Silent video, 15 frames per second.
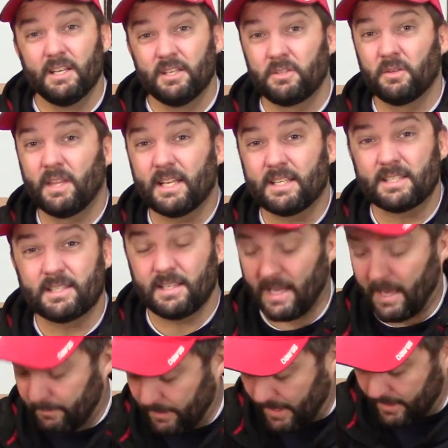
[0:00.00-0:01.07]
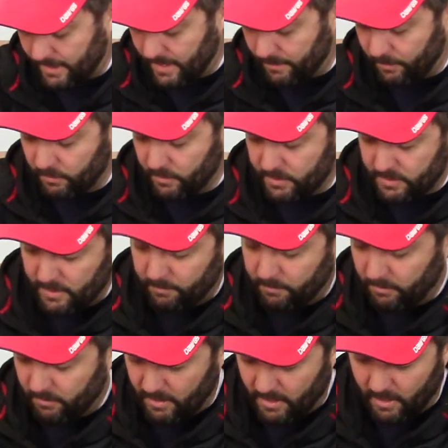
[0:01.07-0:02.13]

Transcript: So that's, I mean, I keep it real simple.